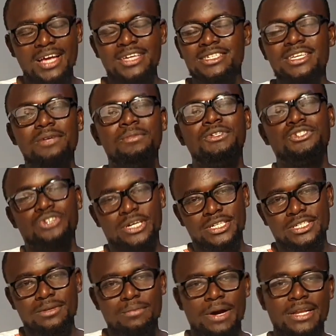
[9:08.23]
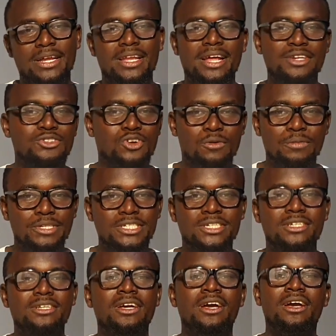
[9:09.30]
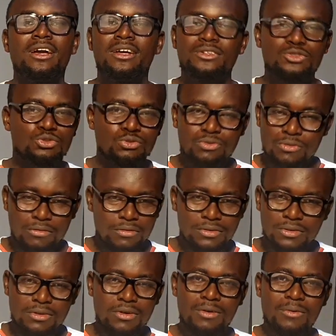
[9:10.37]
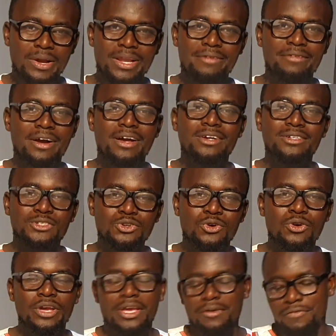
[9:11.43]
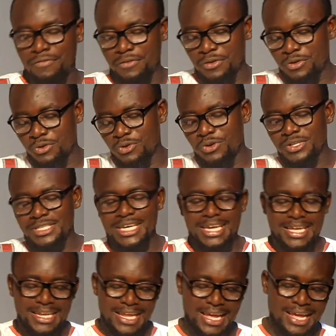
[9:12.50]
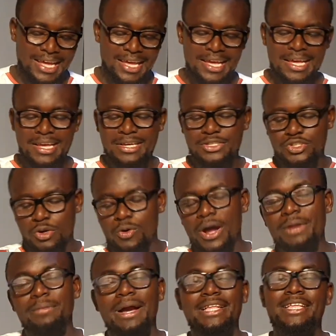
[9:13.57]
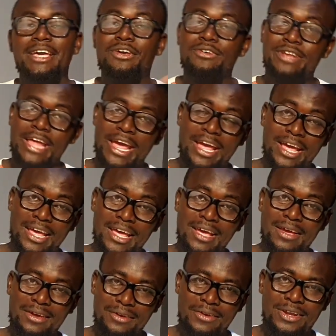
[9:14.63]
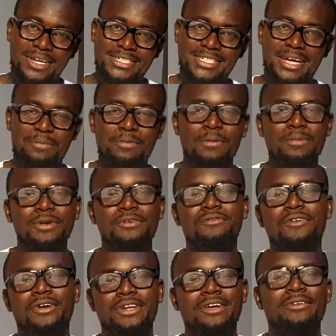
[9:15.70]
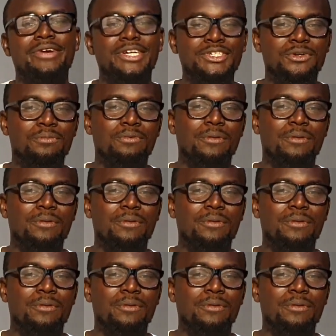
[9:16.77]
easily be traced by the land commission to, whatever. So if you don't take it there, someone might take you there. You understand? Probably you've already raised your